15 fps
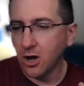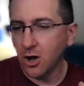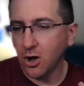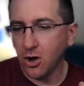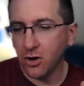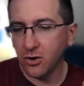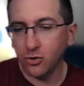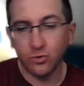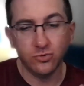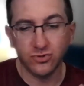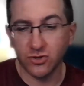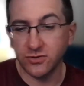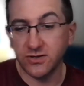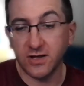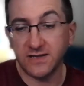uh, who's
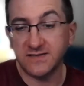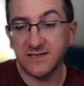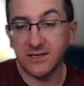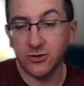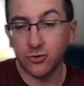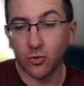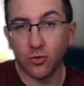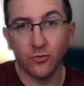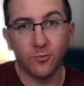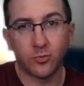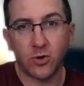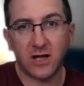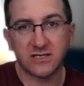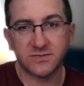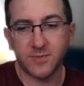a 19 year old
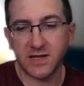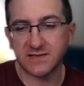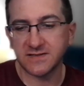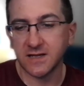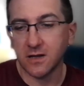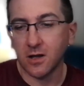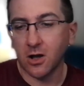prospect.